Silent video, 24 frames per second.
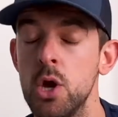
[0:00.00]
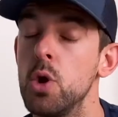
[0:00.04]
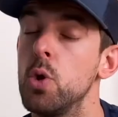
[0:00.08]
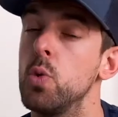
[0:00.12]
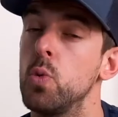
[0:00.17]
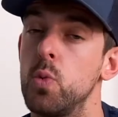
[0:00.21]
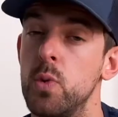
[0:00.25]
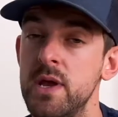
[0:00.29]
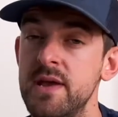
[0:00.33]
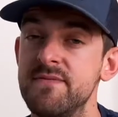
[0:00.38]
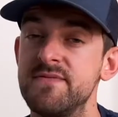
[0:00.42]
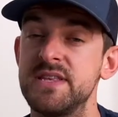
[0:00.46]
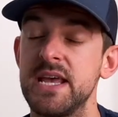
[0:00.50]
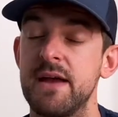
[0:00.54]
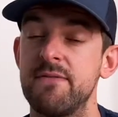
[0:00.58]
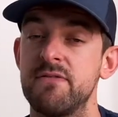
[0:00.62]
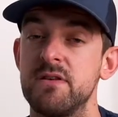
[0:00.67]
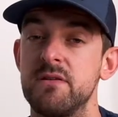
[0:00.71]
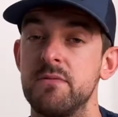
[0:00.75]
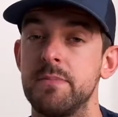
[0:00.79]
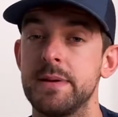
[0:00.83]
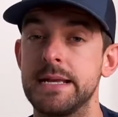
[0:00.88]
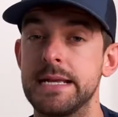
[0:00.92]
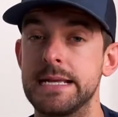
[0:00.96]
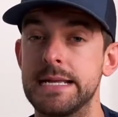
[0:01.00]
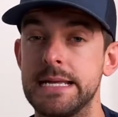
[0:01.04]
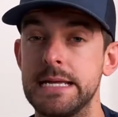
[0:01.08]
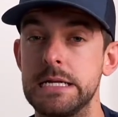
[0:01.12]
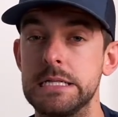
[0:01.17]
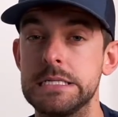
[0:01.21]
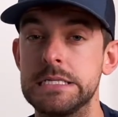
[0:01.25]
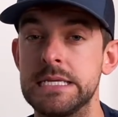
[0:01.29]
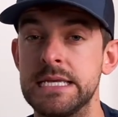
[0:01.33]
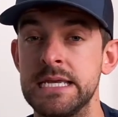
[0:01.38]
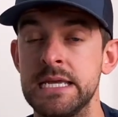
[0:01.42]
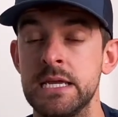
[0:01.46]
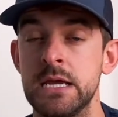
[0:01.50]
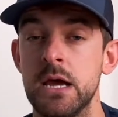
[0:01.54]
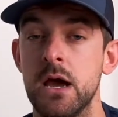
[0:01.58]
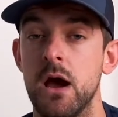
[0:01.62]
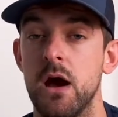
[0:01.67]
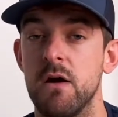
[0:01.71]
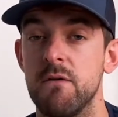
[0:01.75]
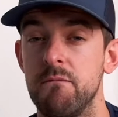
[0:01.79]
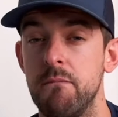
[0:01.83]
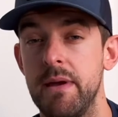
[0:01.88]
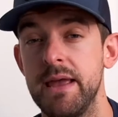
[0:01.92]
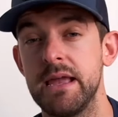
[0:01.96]
We've definitely been guilty
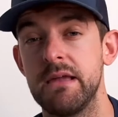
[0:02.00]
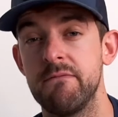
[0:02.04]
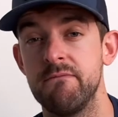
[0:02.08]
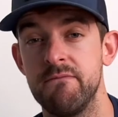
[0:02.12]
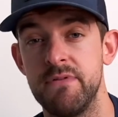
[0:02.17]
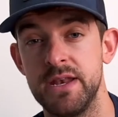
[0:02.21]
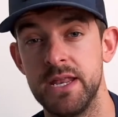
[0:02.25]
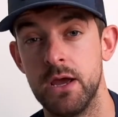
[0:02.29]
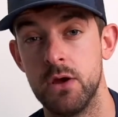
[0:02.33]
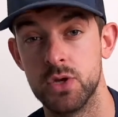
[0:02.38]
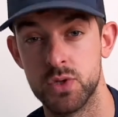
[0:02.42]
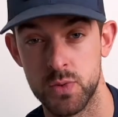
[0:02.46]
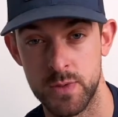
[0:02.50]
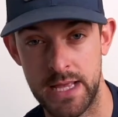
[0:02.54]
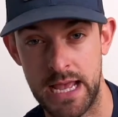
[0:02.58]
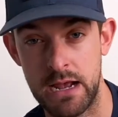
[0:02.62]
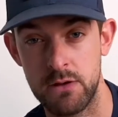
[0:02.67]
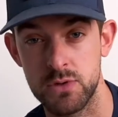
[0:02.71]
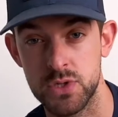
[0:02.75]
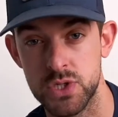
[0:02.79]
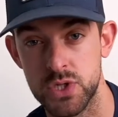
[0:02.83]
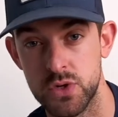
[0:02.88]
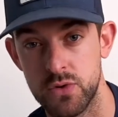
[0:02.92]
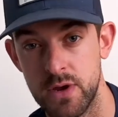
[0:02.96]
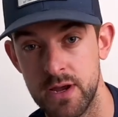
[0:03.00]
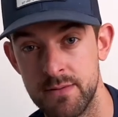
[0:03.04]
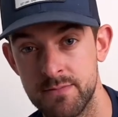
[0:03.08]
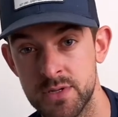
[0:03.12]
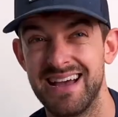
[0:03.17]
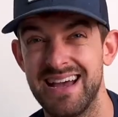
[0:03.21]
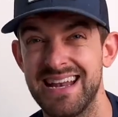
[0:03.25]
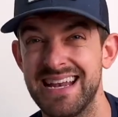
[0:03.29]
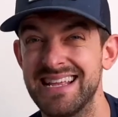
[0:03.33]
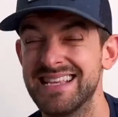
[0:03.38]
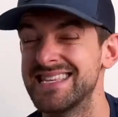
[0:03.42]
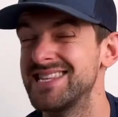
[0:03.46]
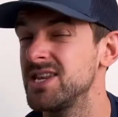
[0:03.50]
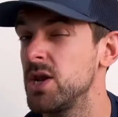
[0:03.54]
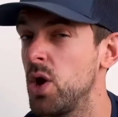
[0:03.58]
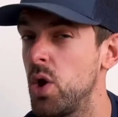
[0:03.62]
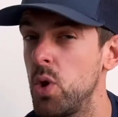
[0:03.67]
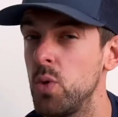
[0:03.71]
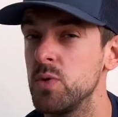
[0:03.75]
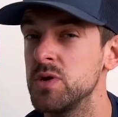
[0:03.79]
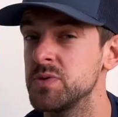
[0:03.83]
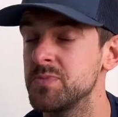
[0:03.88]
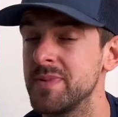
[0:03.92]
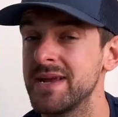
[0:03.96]
of making videos without scripts, and it's not
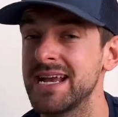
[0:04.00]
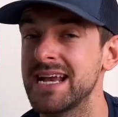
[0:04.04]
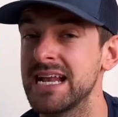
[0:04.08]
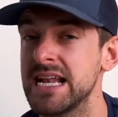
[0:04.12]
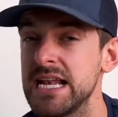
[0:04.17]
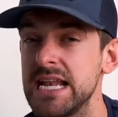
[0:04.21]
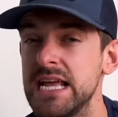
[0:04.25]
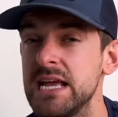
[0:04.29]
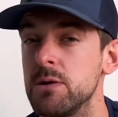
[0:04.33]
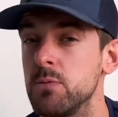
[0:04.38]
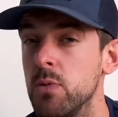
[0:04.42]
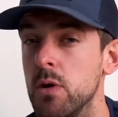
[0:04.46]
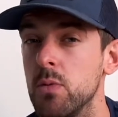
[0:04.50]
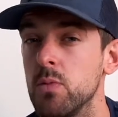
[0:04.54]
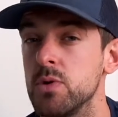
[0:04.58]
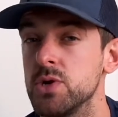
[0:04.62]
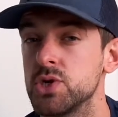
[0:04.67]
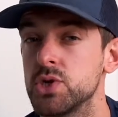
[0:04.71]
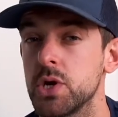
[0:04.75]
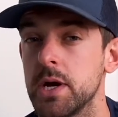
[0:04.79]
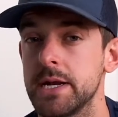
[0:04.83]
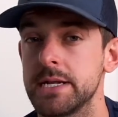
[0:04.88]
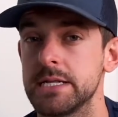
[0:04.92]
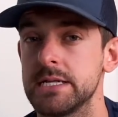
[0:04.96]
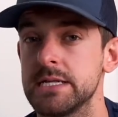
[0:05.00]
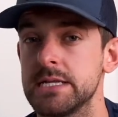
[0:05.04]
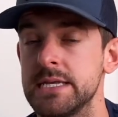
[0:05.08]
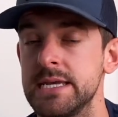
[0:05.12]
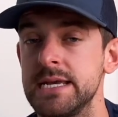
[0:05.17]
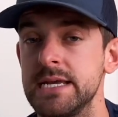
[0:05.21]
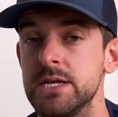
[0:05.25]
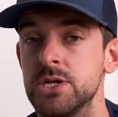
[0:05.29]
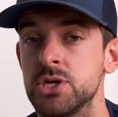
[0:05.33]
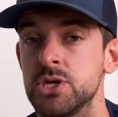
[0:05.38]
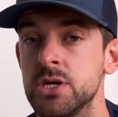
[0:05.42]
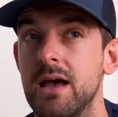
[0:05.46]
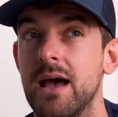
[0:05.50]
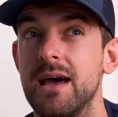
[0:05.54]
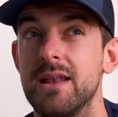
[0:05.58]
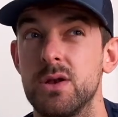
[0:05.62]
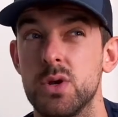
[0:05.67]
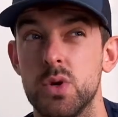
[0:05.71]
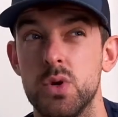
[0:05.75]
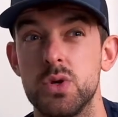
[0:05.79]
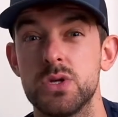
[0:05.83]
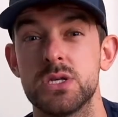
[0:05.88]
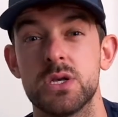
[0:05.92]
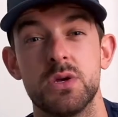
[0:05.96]
always been clear what we're trying to teach. And
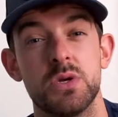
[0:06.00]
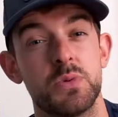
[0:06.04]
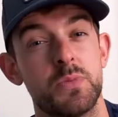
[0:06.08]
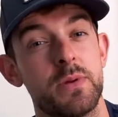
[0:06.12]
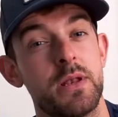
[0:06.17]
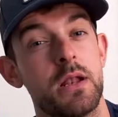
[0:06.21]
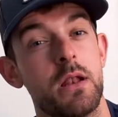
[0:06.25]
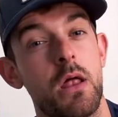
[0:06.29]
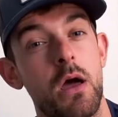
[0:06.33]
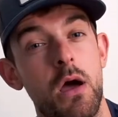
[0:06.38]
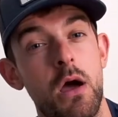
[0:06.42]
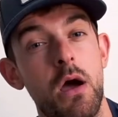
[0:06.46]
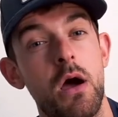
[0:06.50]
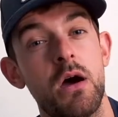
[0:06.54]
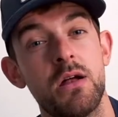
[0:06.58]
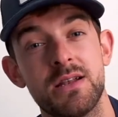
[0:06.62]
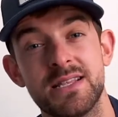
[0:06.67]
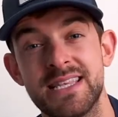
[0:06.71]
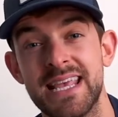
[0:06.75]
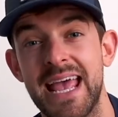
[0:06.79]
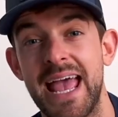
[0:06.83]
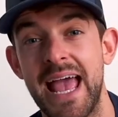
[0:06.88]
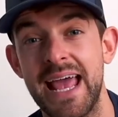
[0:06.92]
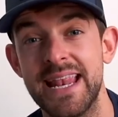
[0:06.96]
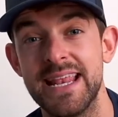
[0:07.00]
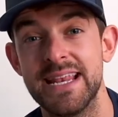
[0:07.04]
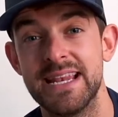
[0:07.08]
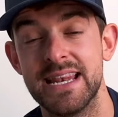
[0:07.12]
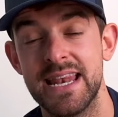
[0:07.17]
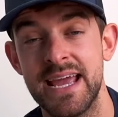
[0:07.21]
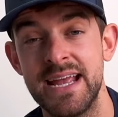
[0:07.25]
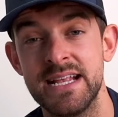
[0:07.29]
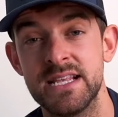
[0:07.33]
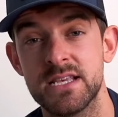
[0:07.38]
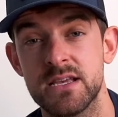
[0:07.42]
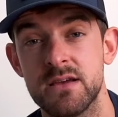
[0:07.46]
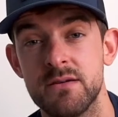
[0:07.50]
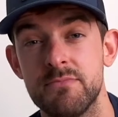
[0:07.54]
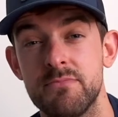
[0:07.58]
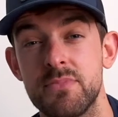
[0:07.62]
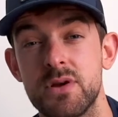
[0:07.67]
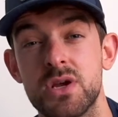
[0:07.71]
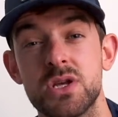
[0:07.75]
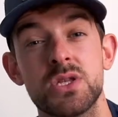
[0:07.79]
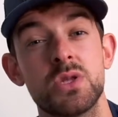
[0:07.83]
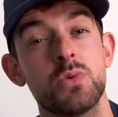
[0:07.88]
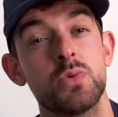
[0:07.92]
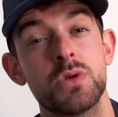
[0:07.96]
also it's been a lot harder to edit later
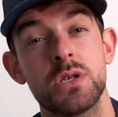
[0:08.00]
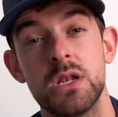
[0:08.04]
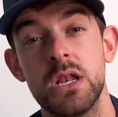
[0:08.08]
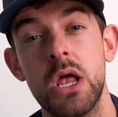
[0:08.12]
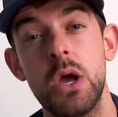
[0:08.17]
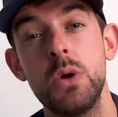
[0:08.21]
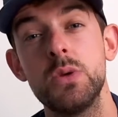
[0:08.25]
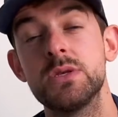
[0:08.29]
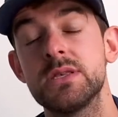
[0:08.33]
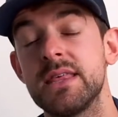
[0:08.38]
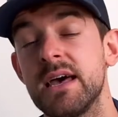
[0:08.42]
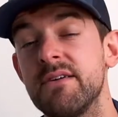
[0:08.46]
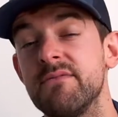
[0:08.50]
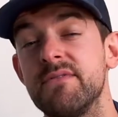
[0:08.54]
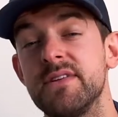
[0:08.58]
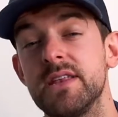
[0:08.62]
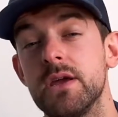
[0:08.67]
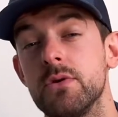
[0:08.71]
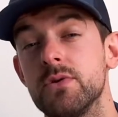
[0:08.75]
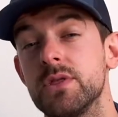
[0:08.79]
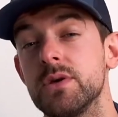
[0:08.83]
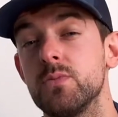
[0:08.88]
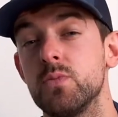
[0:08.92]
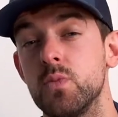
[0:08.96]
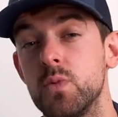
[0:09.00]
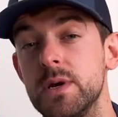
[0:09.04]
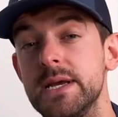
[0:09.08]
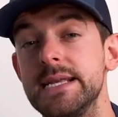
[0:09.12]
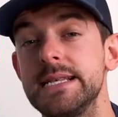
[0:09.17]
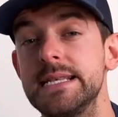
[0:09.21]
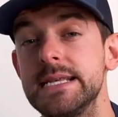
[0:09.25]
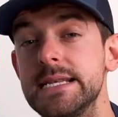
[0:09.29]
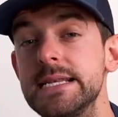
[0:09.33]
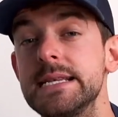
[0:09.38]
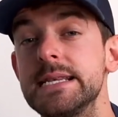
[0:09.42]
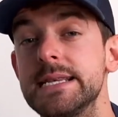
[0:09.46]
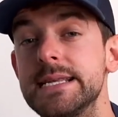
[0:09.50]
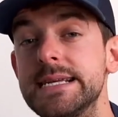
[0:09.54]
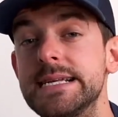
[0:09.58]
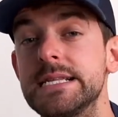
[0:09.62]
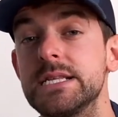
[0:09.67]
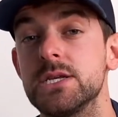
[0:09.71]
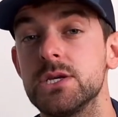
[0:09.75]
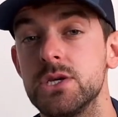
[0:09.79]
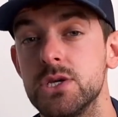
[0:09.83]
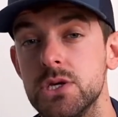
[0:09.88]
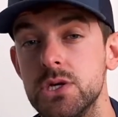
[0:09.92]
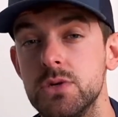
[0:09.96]
because there was loads of that video that we didn't need
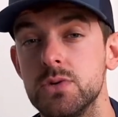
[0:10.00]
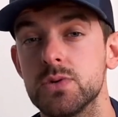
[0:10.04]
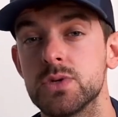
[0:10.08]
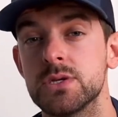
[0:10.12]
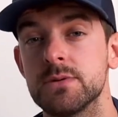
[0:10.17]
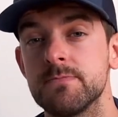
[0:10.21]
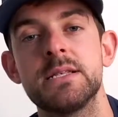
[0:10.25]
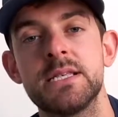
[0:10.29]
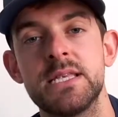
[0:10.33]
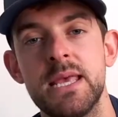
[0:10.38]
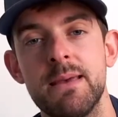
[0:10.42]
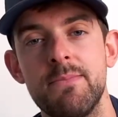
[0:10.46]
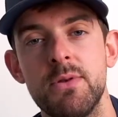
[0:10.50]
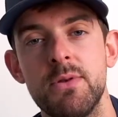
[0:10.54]
to use. Tip